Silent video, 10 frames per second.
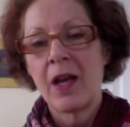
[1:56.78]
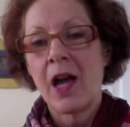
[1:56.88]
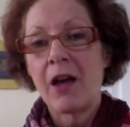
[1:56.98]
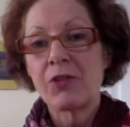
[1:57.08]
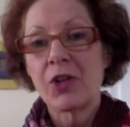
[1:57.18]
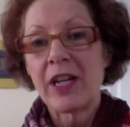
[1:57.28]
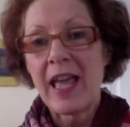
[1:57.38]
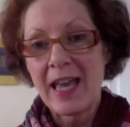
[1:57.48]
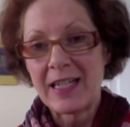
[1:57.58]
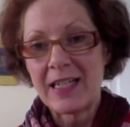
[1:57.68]
I've got a
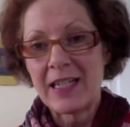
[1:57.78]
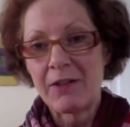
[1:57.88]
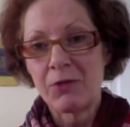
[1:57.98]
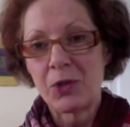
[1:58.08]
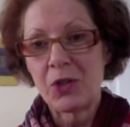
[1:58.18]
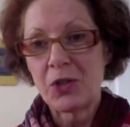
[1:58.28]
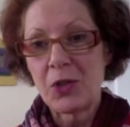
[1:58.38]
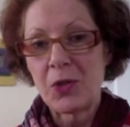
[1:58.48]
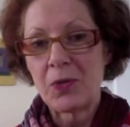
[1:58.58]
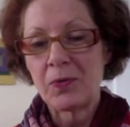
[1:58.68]
hat in here for you
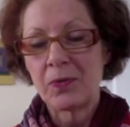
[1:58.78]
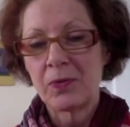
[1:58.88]
too.